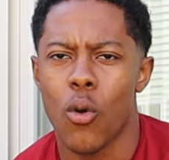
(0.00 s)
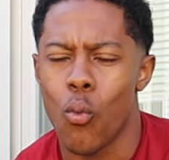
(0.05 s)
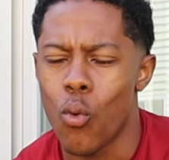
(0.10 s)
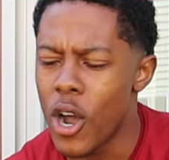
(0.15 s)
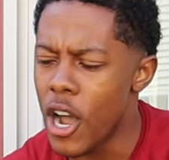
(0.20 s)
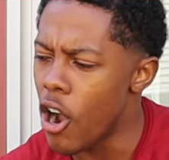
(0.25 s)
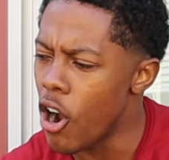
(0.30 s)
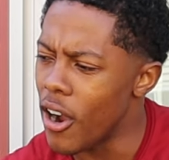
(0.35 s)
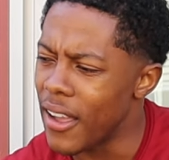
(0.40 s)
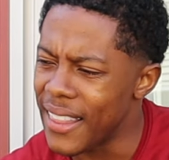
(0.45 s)

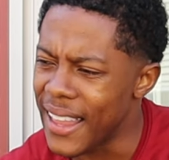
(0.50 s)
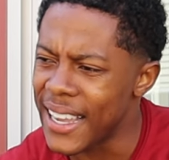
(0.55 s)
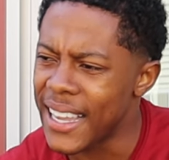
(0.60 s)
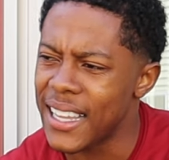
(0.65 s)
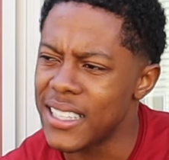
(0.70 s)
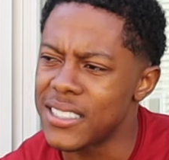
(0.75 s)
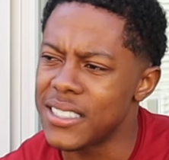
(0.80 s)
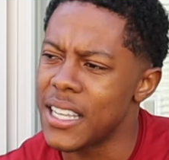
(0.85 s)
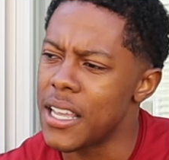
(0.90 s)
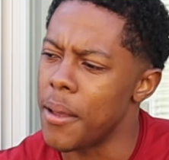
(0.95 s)
What are,
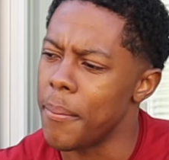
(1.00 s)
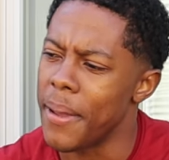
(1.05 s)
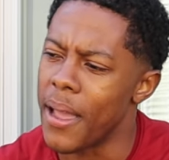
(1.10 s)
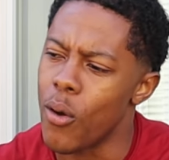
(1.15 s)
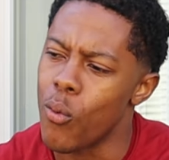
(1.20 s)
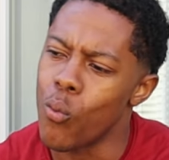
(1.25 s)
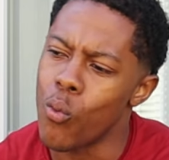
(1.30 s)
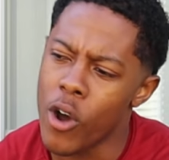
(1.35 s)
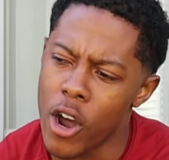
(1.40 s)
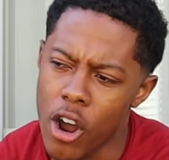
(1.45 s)
like I said,
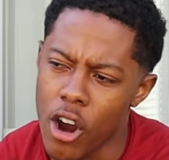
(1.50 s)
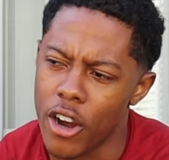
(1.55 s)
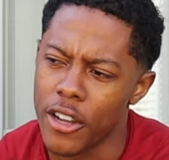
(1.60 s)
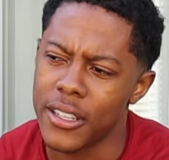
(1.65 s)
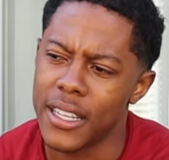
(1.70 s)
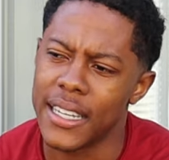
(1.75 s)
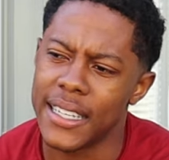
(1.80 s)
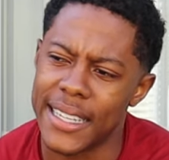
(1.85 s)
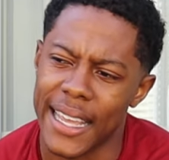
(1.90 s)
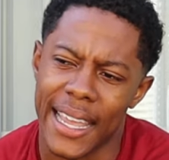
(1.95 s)
man, what are
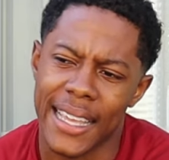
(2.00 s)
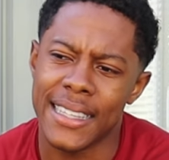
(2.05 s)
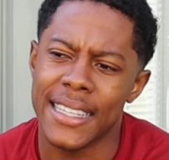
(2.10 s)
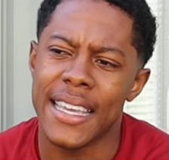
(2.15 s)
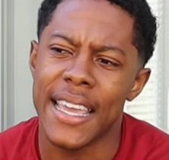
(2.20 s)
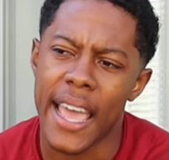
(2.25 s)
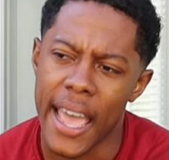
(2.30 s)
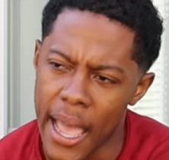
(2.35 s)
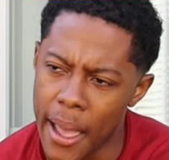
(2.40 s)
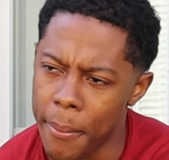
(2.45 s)
the
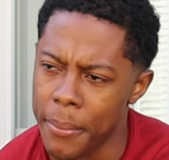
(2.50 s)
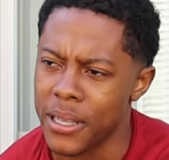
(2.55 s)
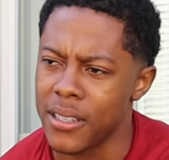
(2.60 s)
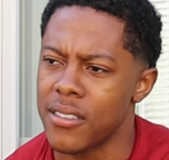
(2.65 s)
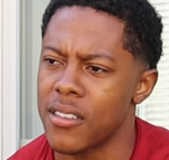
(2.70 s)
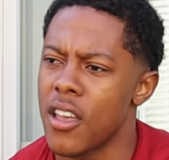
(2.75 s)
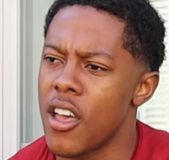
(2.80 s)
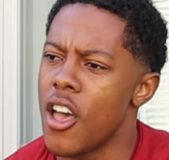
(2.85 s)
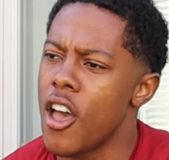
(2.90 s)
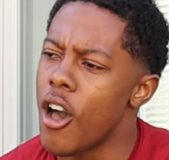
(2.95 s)
daily
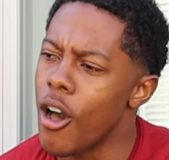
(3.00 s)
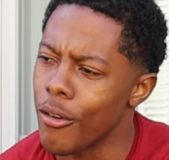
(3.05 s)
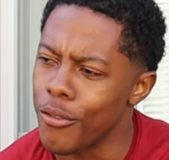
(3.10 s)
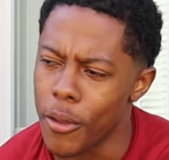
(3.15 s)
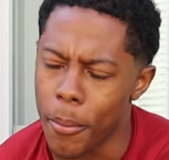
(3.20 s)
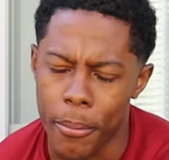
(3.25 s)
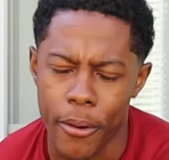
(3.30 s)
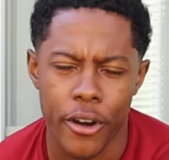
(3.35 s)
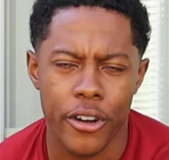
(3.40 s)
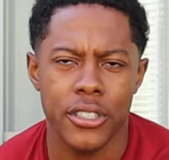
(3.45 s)
habits of
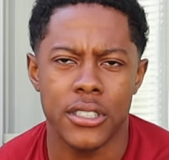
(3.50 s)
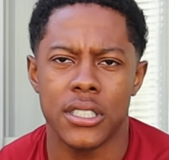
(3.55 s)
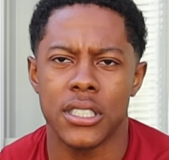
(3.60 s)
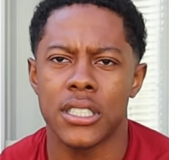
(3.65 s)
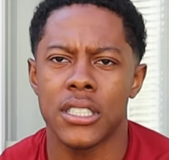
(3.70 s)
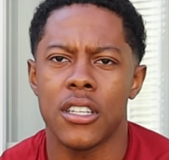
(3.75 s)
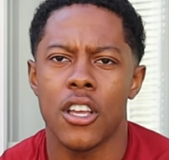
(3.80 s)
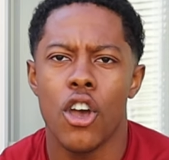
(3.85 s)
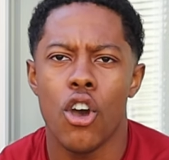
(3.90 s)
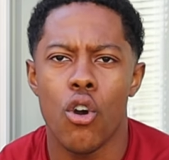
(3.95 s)
the
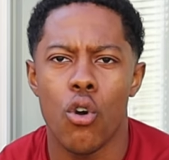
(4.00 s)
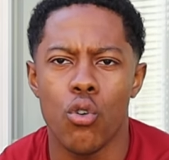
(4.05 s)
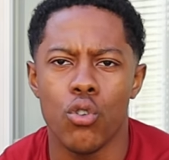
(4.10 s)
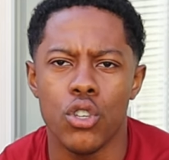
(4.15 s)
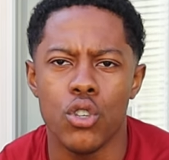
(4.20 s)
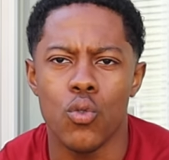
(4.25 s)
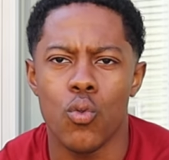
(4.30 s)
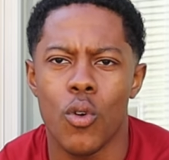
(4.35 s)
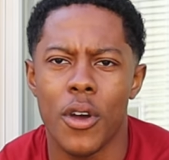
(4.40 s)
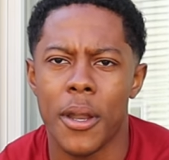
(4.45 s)
person who
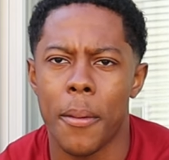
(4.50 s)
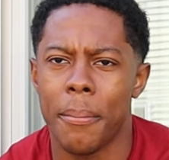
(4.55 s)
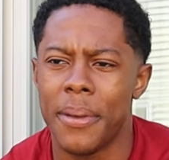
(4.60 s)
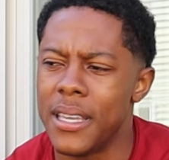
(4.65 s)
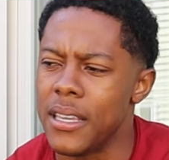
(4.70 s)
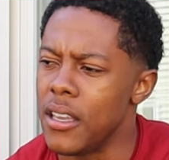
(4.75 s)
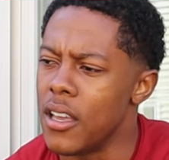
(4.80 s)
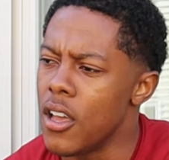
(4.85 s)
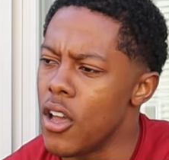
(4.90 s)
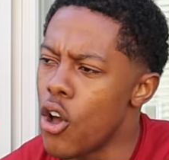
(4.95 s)
you want to
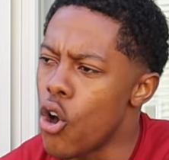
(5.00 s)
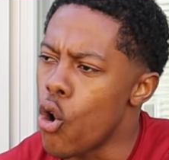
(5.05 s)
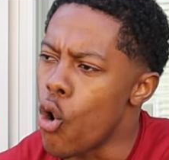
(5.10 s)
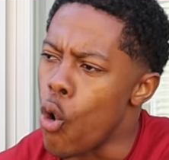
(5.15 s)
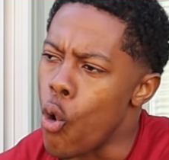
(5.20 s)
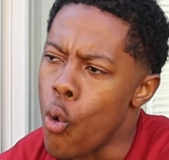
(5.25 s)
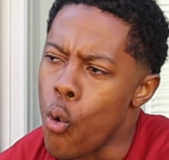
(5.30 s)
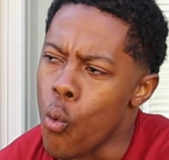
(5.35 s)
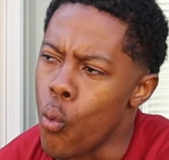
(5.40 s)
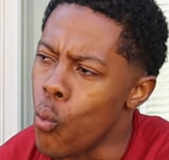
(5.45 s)
be?
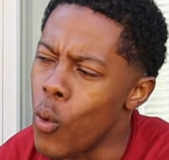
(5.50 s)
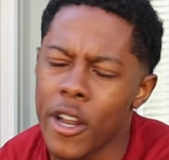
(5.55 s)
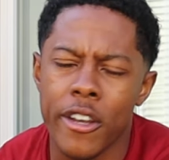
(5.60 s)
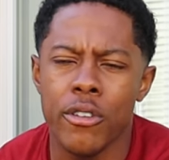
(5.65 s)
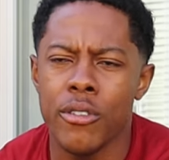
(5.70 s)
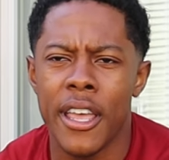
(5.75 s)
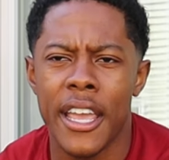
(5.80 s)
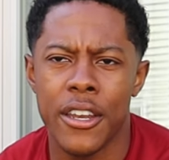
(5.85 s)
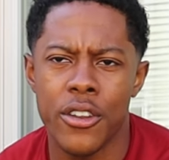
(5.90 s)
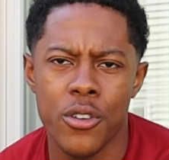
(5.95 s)
What
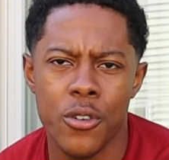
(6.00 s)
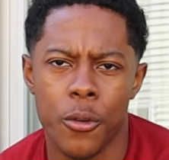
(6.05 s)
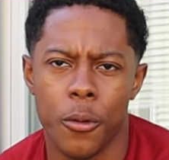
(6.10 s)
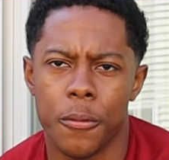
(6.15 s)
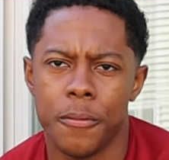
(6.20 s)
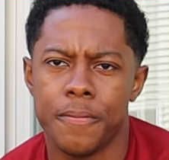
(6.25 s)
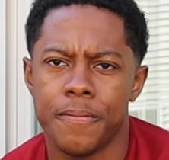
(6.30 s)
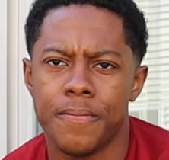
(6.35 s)
do they do?